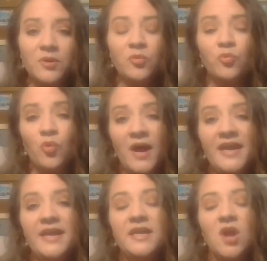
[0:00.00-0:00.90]
but on
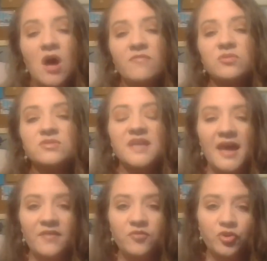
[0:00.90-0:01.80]
writing novels
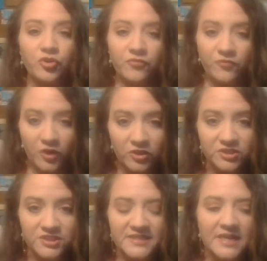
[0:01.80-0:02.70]
after your
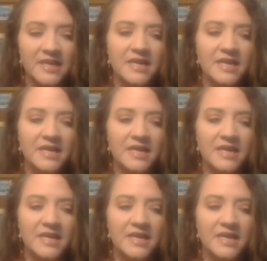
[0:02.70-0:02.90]
first,